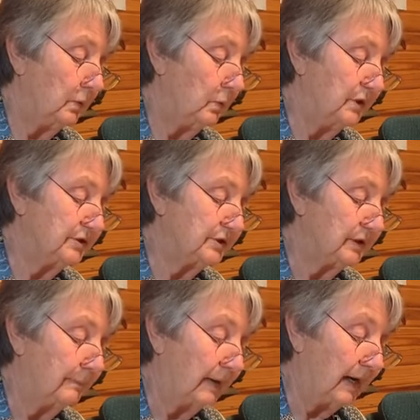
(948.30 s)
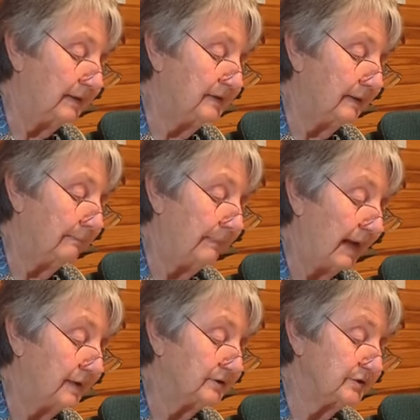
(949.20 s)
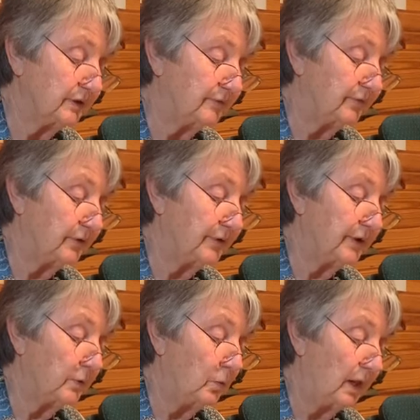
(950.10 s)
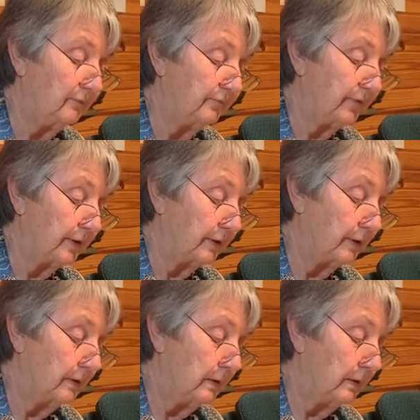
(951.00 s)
We shall abide compassionate for their welfare,